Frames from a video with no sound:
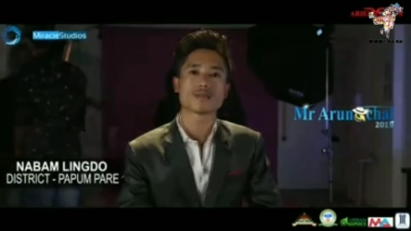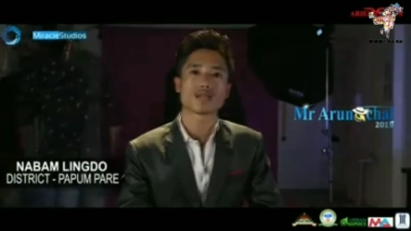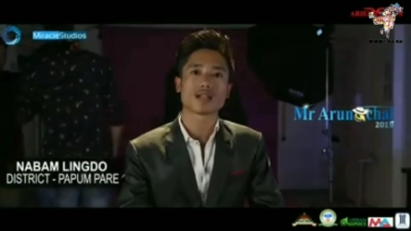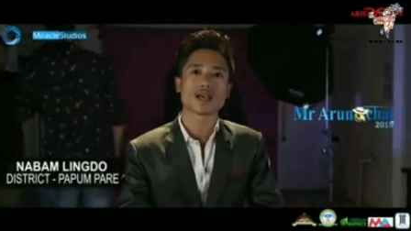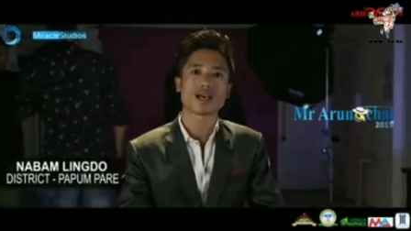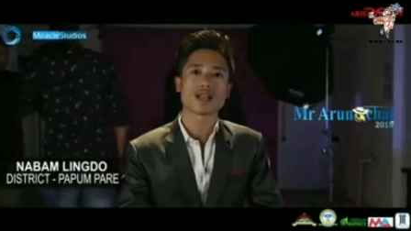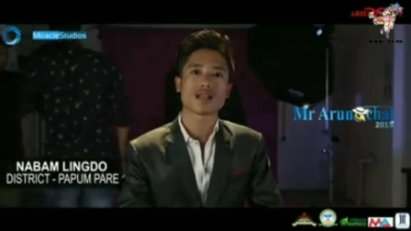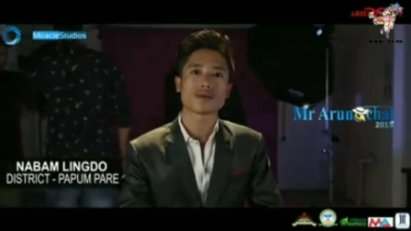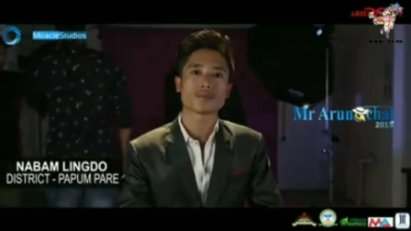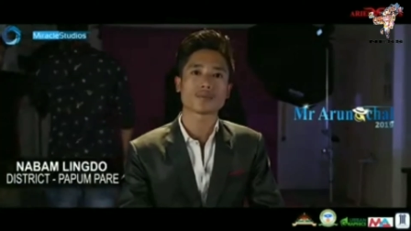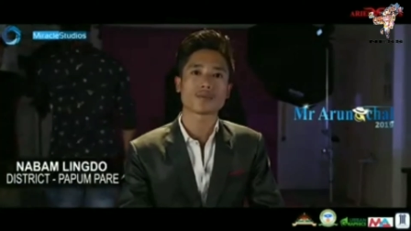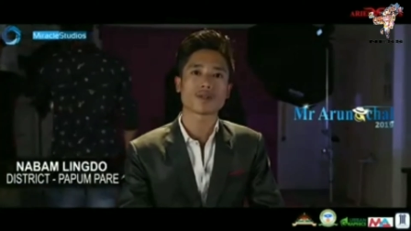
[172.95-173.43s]

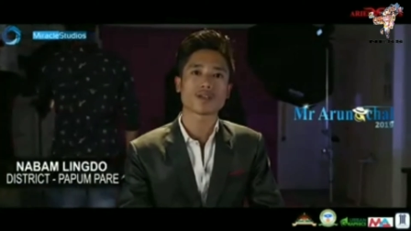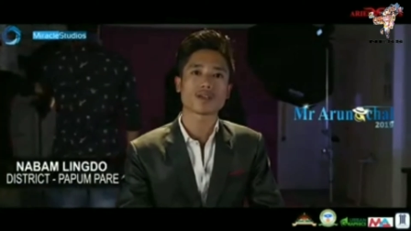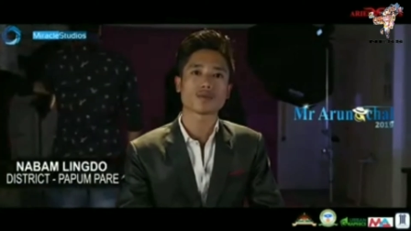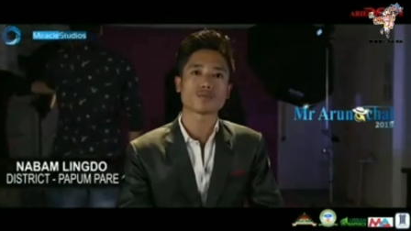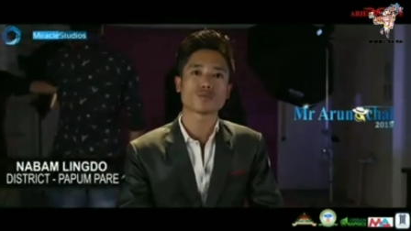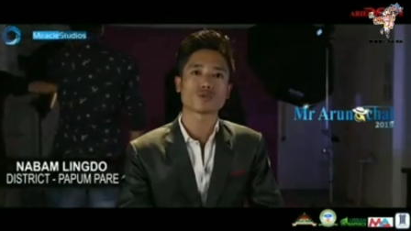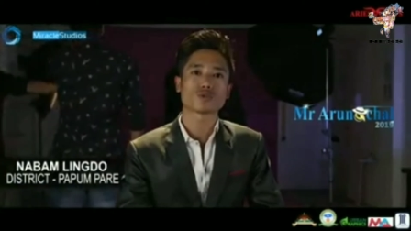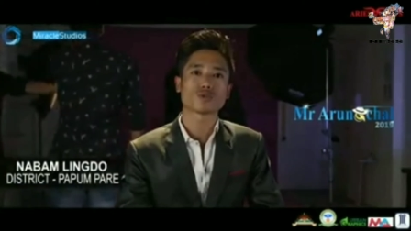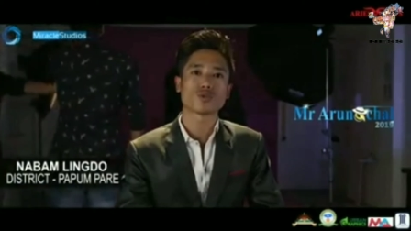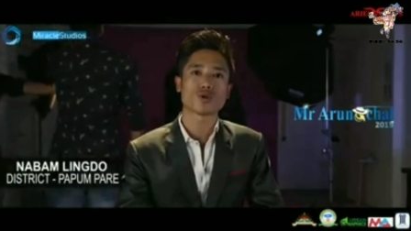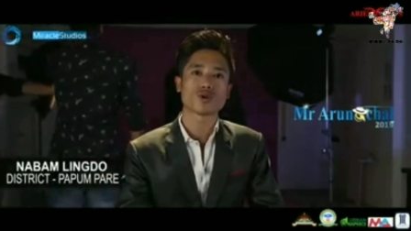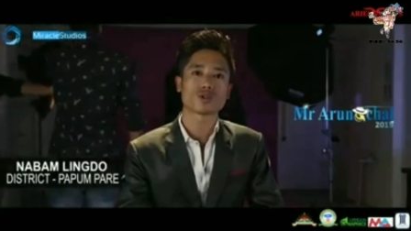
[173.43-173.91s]
And I love
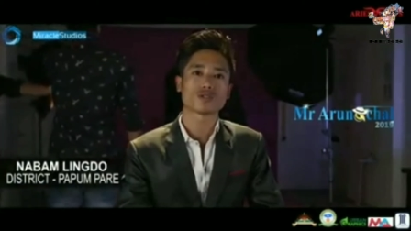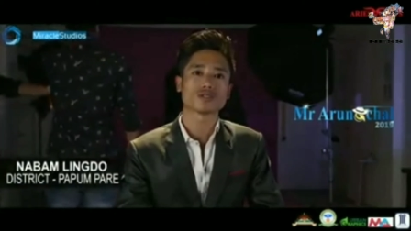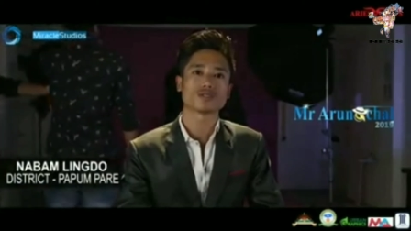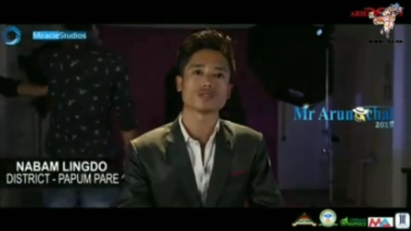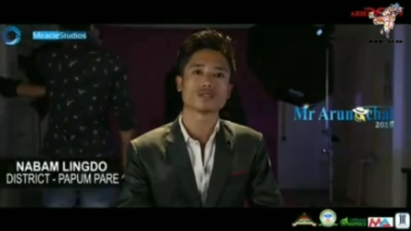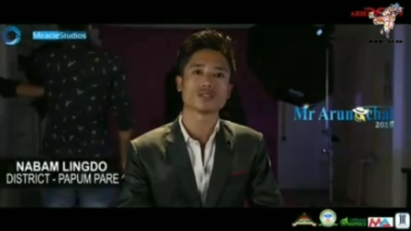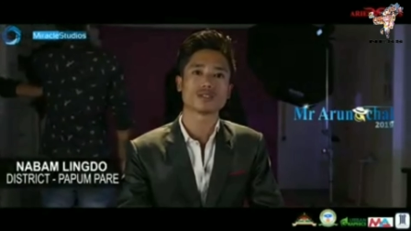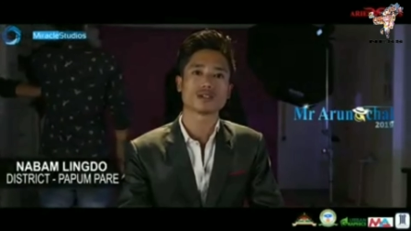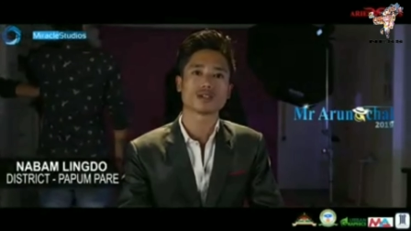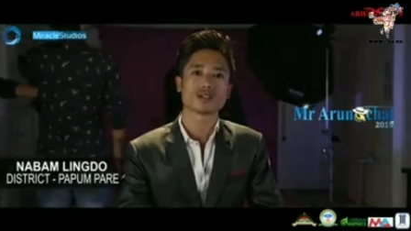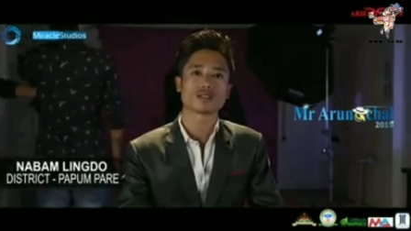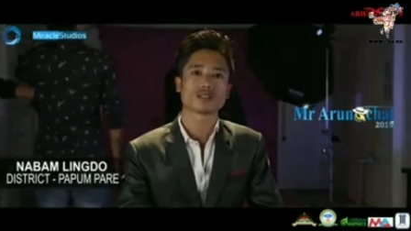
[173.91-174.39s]
playing
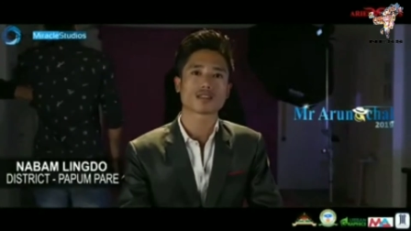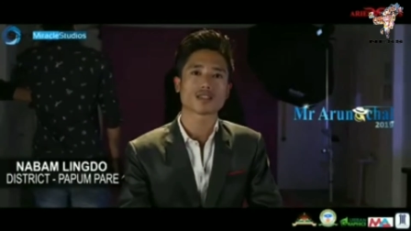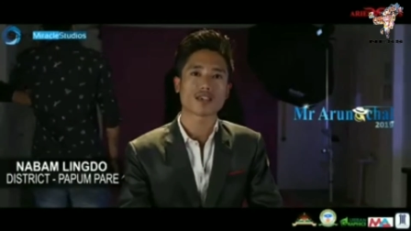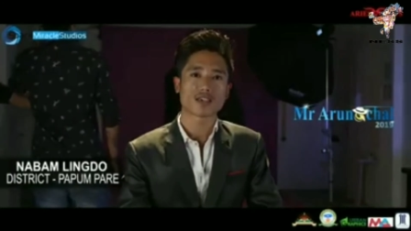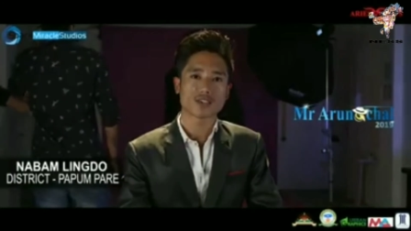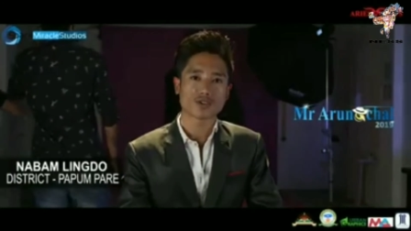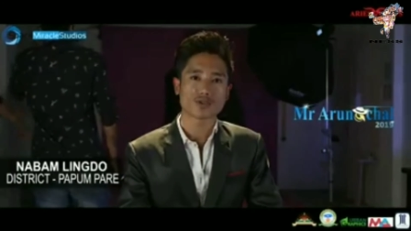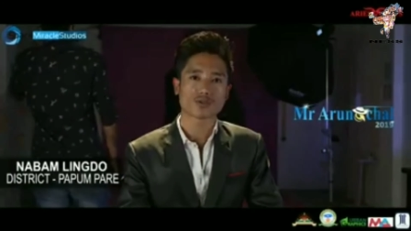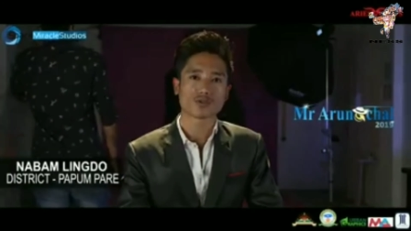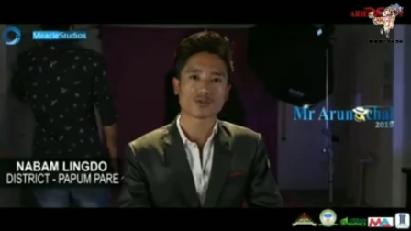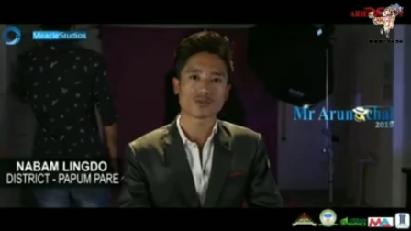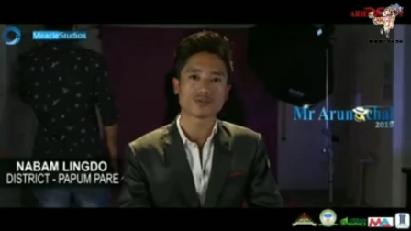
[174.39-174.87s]
football.
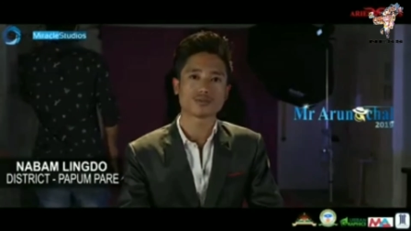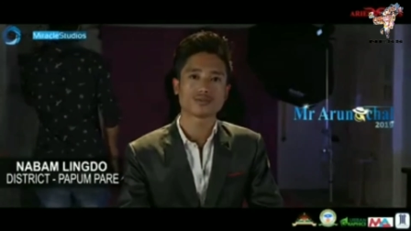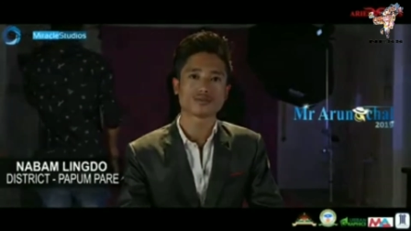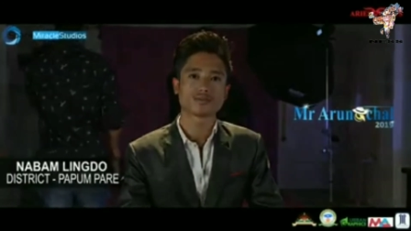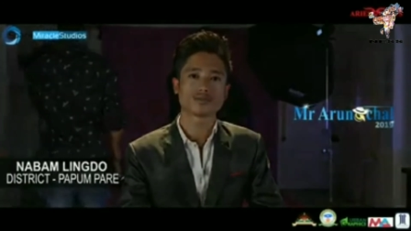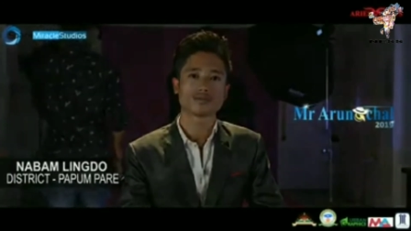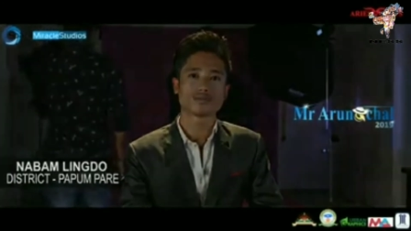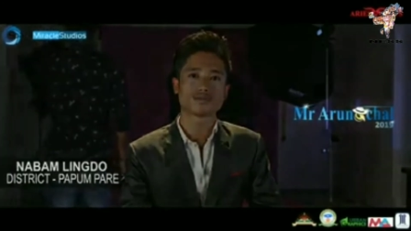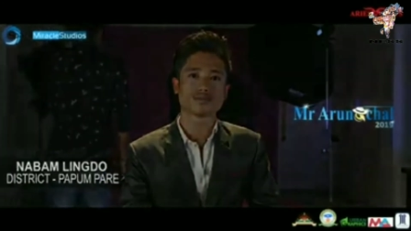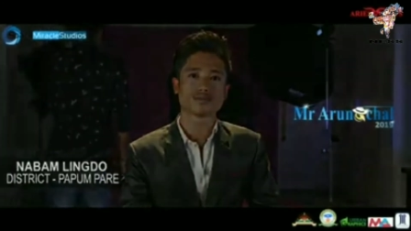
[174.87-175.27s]
Thank you.